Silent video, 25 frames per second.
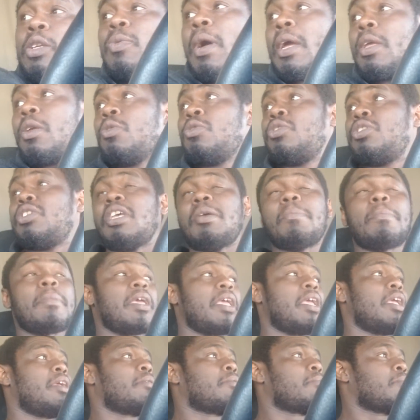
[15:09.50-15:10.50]
why you see
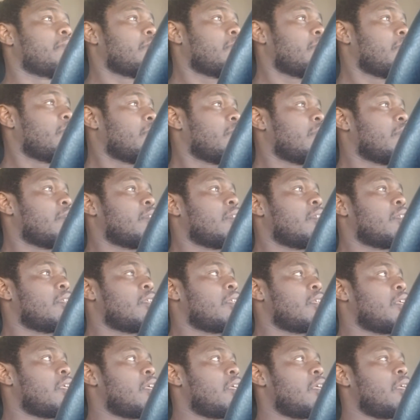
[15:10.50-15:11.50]
me.
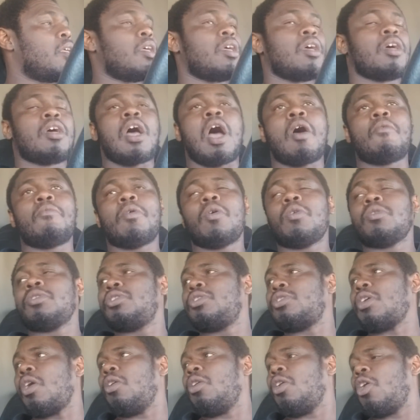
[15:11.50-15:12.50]
I roll
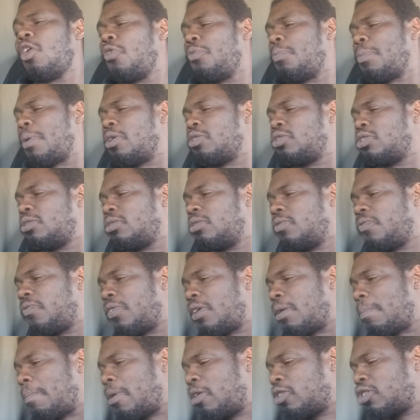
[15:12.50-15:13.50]
solo most for
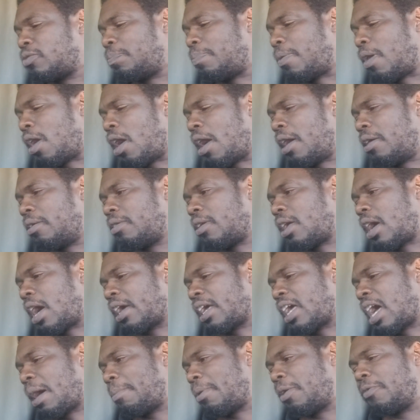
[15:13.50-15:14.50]
the most part. I
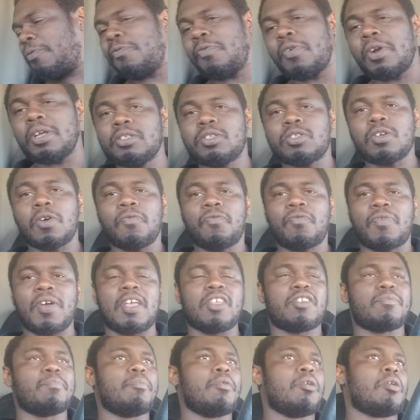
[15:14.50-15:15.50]
got my friends on
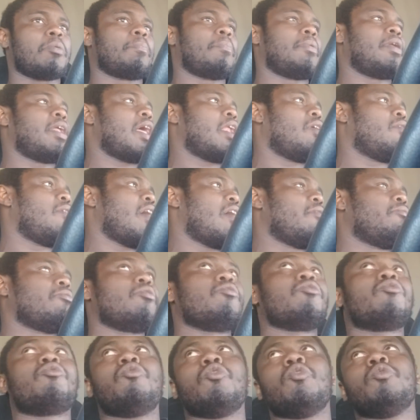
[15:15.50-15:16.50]
Facebook, but I don't have no
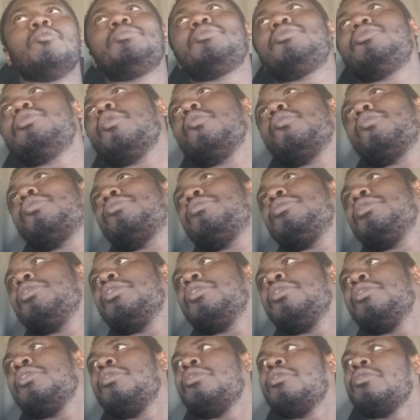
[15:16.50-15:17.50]
groups, no,
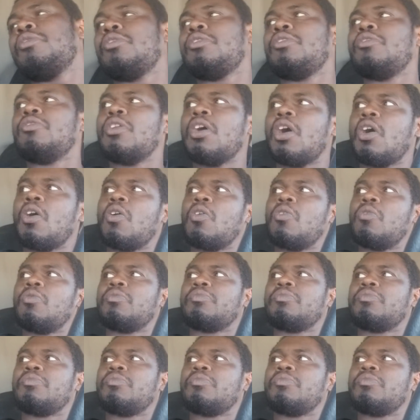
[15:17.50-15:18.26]
you know,